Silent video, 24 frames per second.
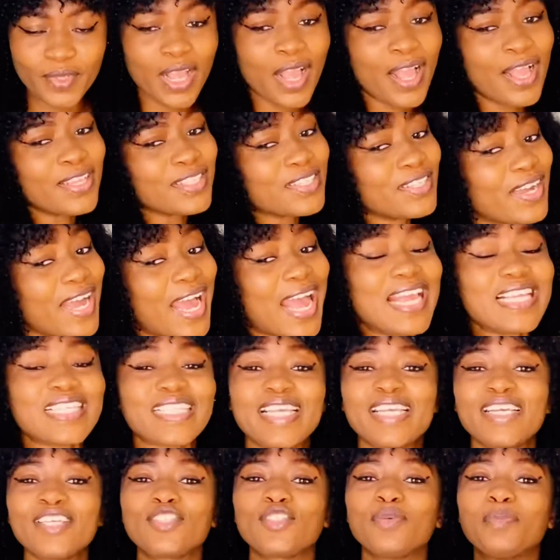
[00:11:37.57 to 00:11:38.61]
So guys,
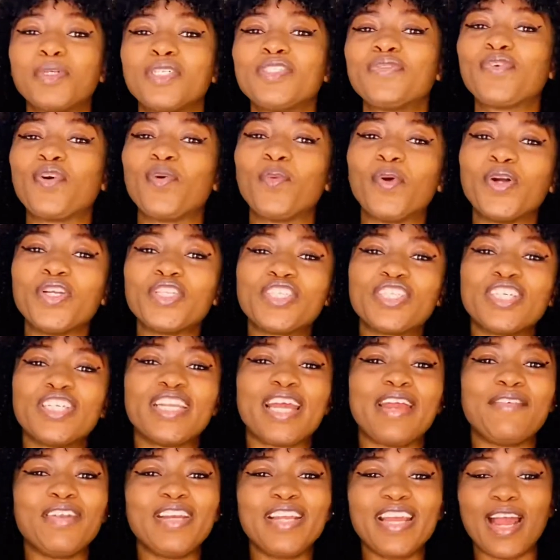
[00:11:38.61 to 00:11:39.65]
thank you so much for watching.
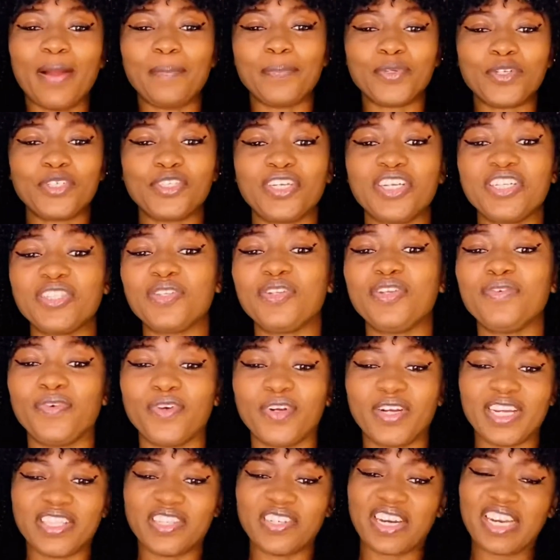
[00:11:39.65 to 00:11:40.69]
I really appreciate it. Don't
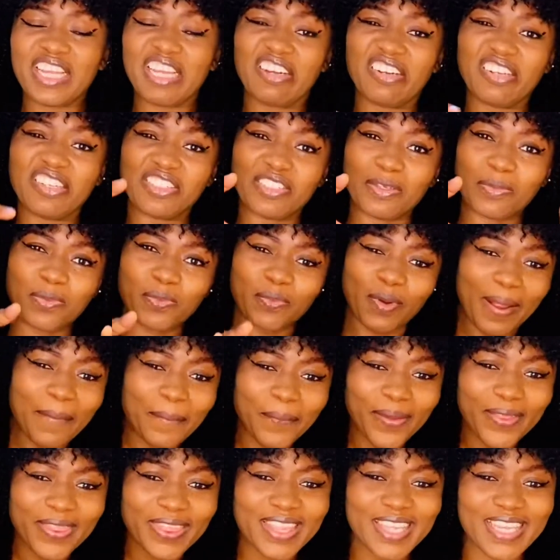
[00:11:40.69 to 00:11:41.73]
forget to click on the subscribe
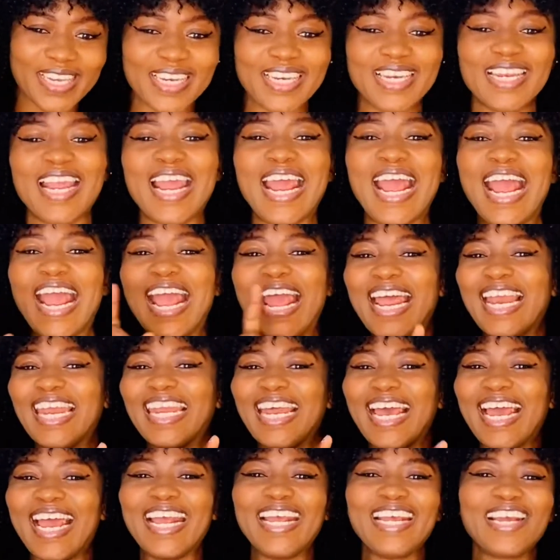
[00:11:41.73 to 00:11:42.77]
button,
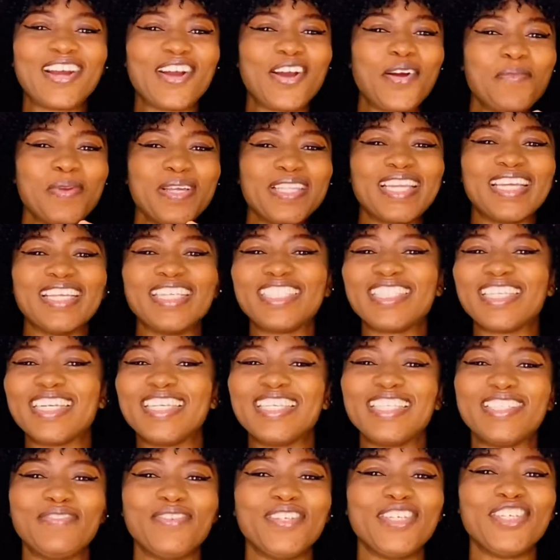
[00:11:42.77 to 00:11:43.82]
like, comment and share
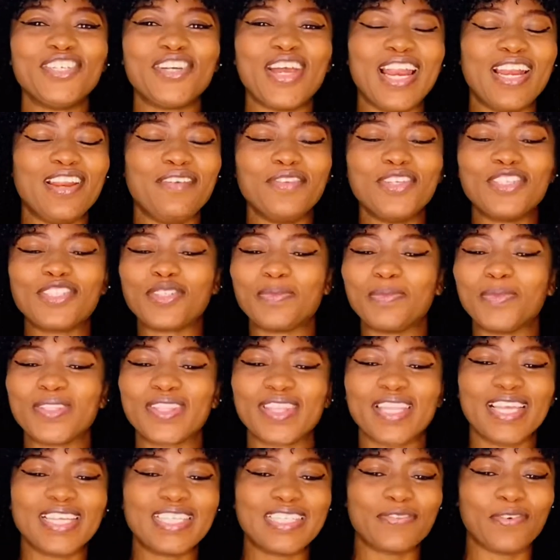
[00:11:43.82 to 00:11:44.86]
this video. I love you so much.
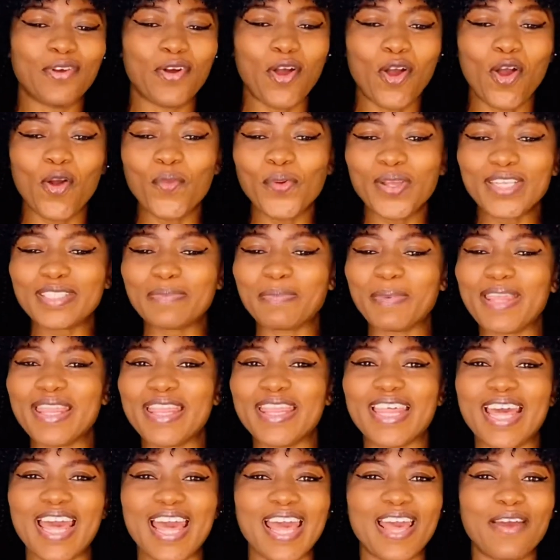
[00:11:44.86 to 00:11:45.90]
Thanks for always being
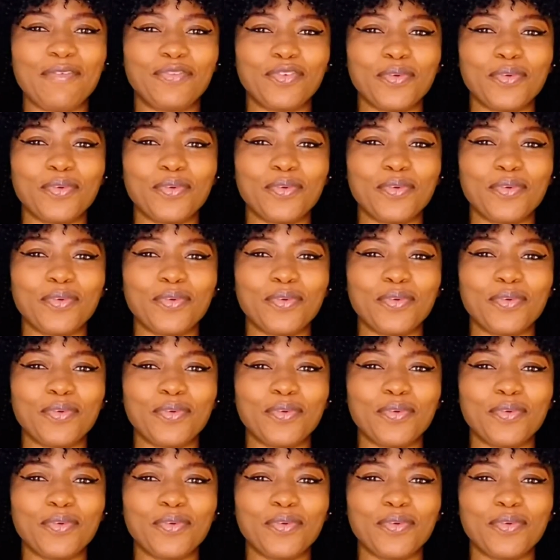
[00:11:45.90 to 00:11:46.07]
there for